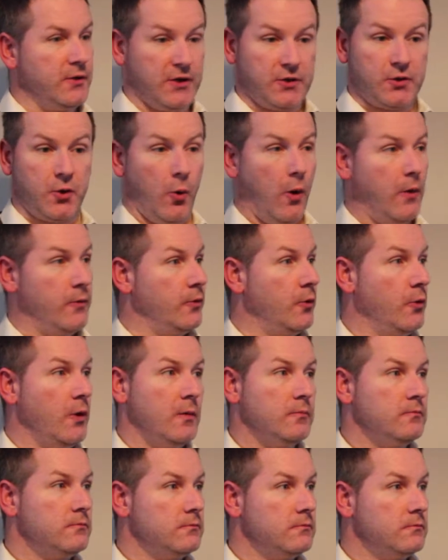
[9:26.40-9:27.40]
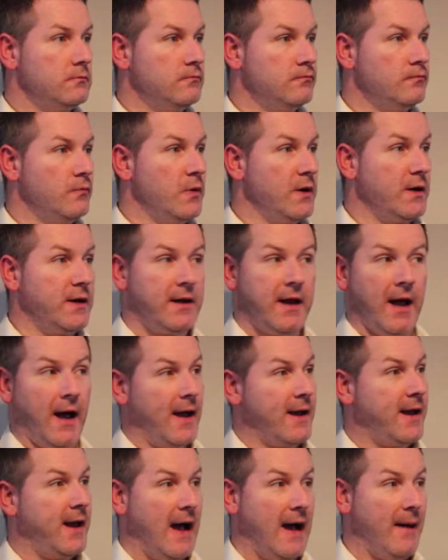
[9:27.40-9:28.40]
Just go out and do it. Get
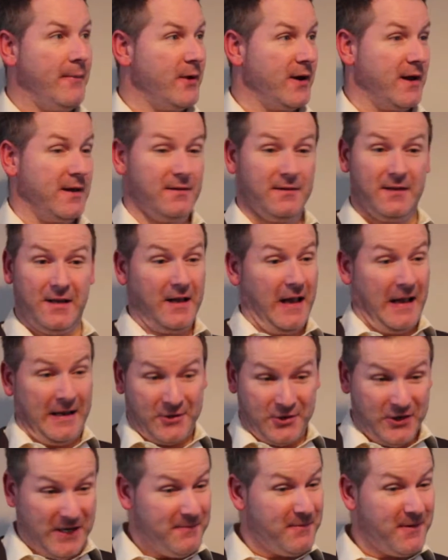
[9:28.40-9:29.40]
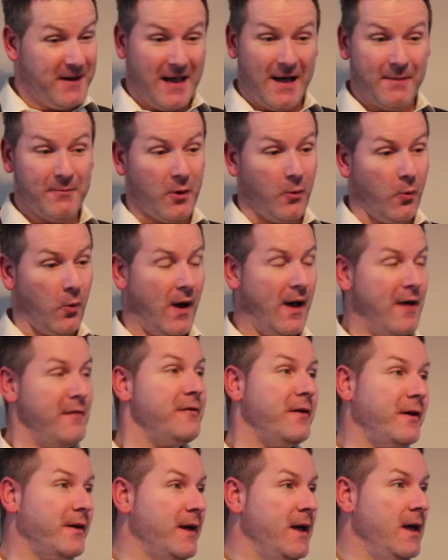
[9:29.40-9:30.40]
a camera, get a cheap camera,
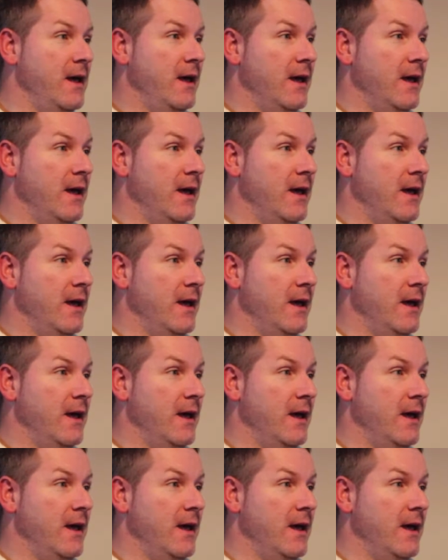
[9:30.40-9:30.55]
whatever.